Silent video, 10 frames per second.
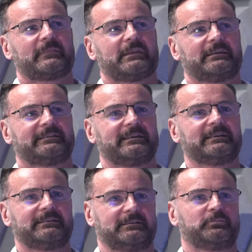
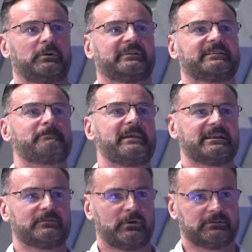think probably the
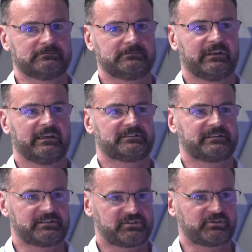main one is
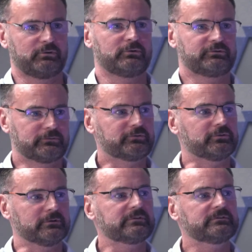this source of
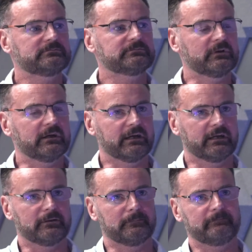truth.
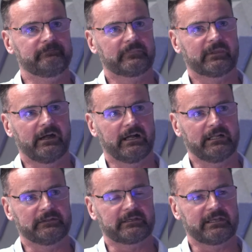
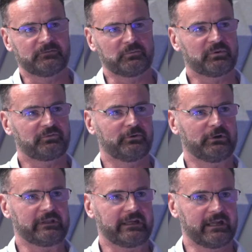And even before
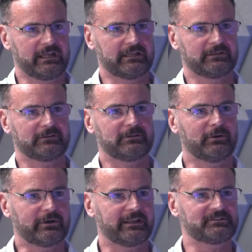they
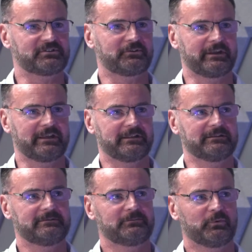look at
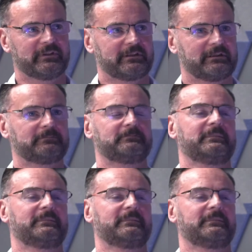integrating with a